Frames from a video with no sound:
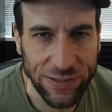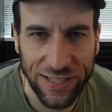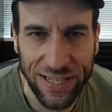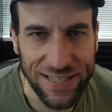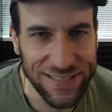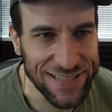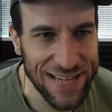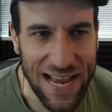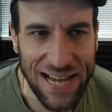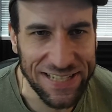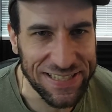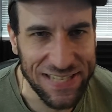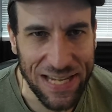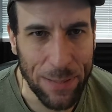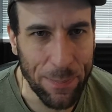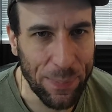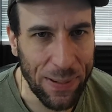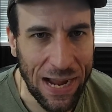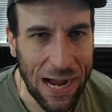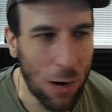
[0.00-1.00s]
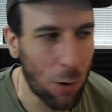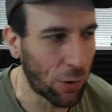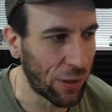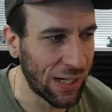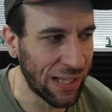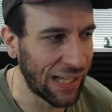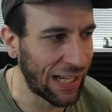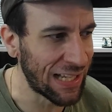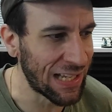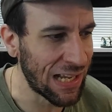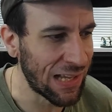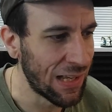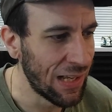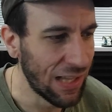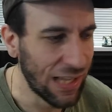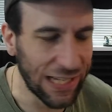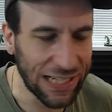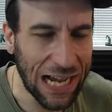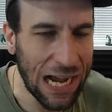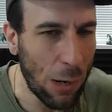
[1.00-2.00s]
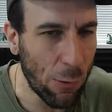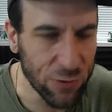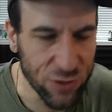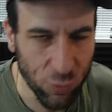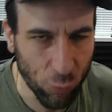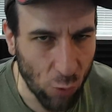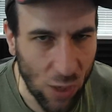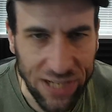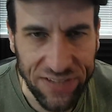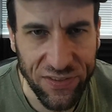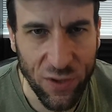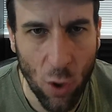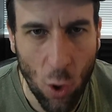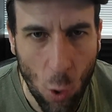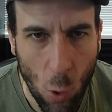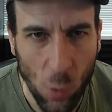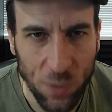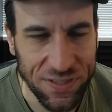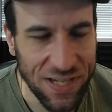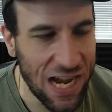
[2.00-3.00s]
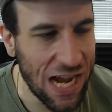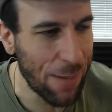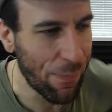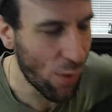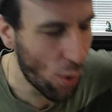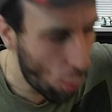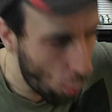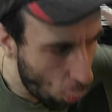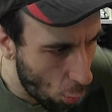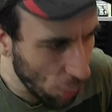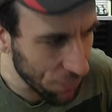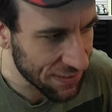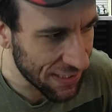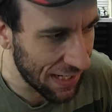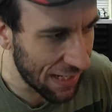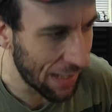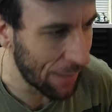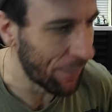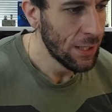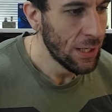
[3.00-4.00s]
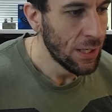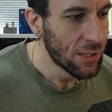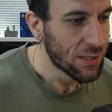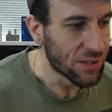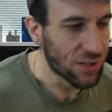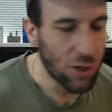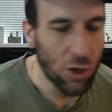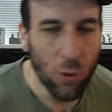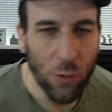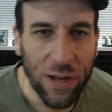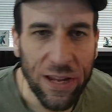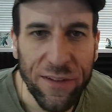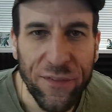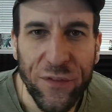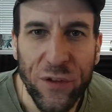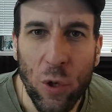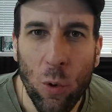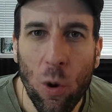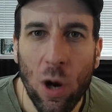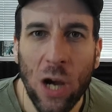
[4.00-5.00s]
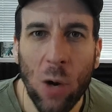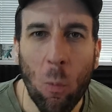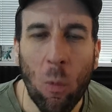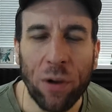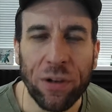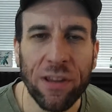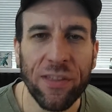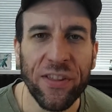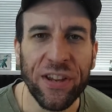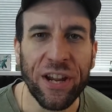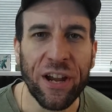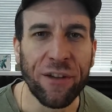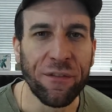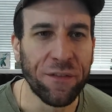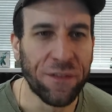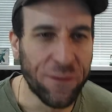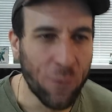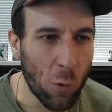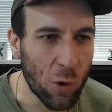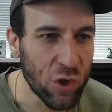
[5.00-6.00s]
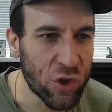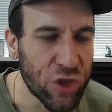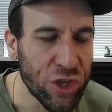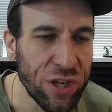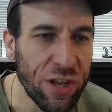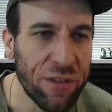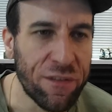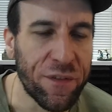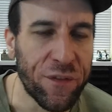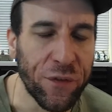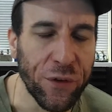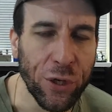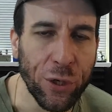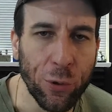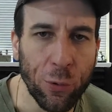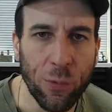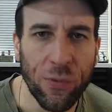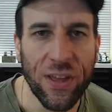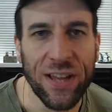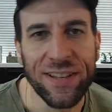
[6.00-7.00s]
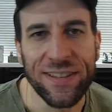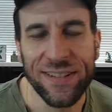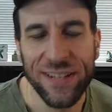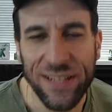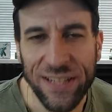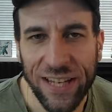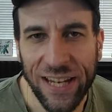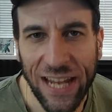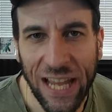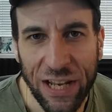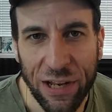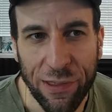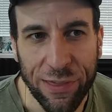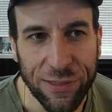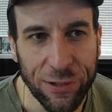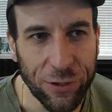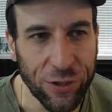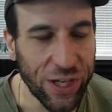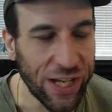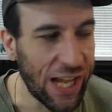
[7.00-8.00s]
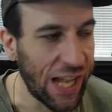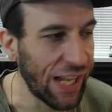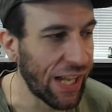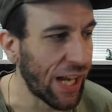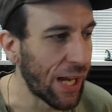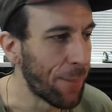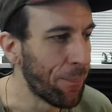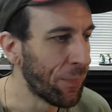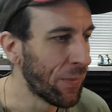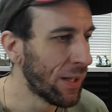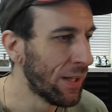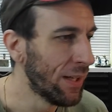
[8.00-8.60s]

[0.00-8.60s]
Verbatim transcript: the exact same power. Like like I was right the whole time, the whole time. So, if you are one of the unfortunate few that didn't get a 3080,